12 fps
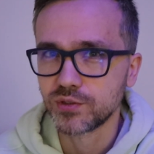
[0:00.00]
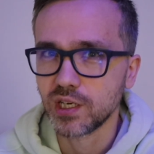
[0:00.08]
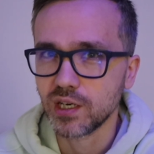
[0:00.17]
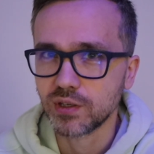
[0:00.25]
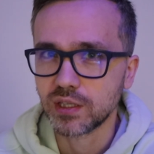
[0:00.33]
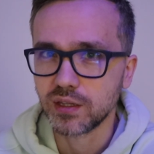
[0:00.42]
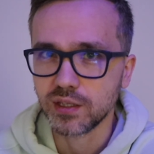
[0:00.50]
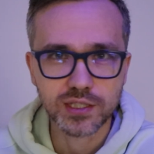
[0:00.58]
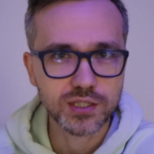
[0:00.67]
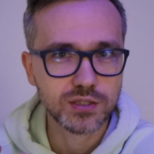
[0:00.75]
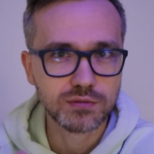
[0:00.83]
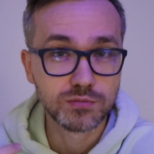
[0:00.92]
to have at
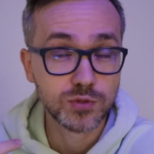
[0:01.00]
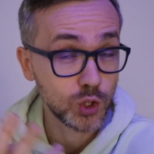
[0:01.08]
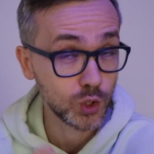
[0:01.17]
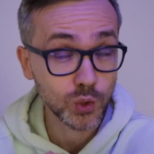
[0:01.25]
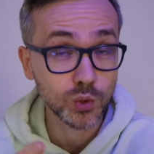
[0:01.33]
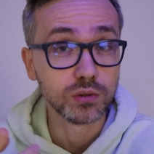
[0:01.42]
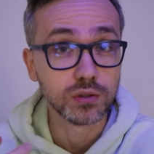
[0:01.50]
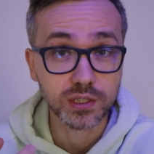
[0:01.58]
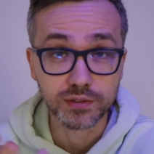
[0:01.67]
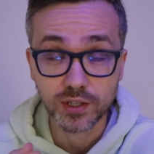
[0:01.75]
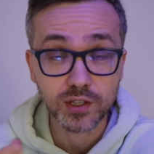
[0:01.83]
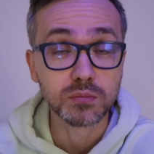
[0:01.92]
least 2 at
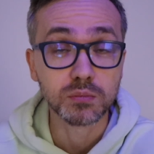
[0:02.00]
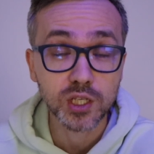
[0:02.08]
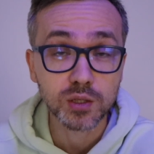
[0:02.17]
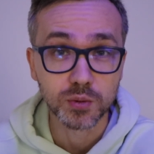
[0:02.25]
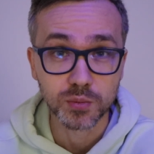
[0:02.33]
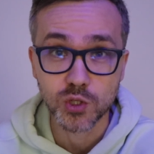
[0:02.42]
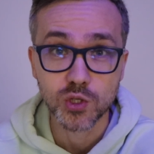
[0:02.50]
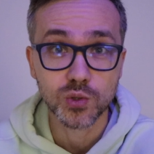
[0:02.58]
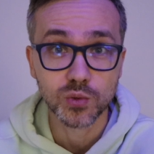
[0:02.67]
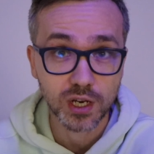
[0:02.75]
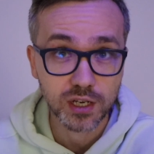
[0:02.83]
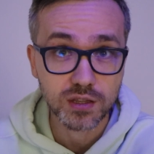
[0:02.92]
the very minimum to
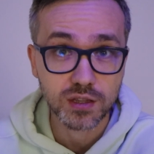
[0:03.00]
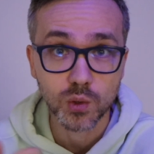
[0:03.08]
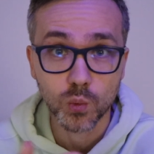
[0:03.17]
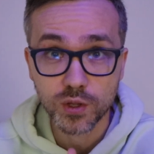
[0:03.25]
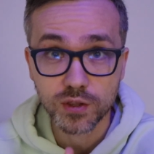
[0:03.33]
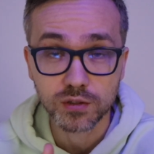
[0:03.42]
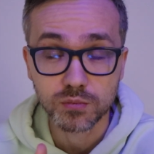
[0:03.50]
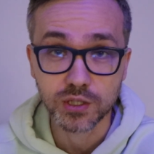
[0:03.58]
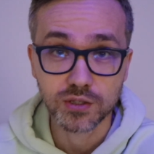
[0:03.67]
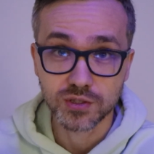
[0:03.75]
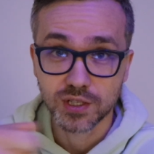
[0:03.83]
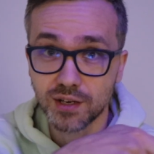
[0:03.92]
do anything with it,
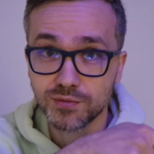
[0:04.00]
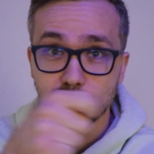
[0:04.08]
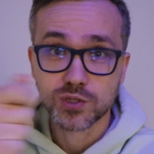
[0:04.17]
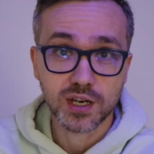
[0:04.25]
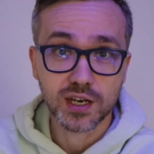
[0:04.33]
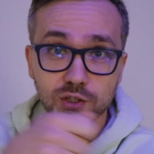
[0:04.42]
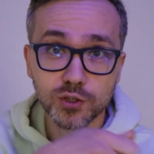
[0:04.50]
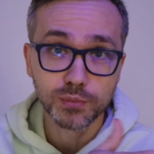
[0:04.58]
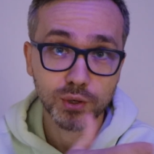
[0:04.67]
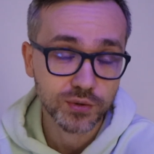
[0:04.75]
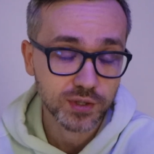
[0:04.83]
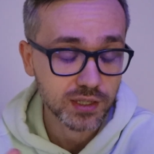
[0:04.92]
because you have to tie it on
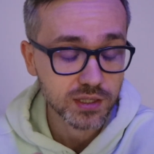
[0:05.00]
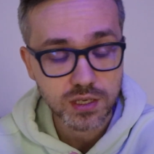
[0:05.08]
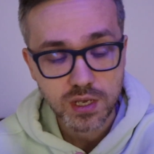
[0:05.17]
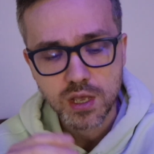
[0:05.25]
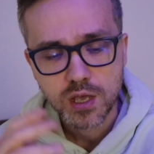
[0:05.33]
both ends.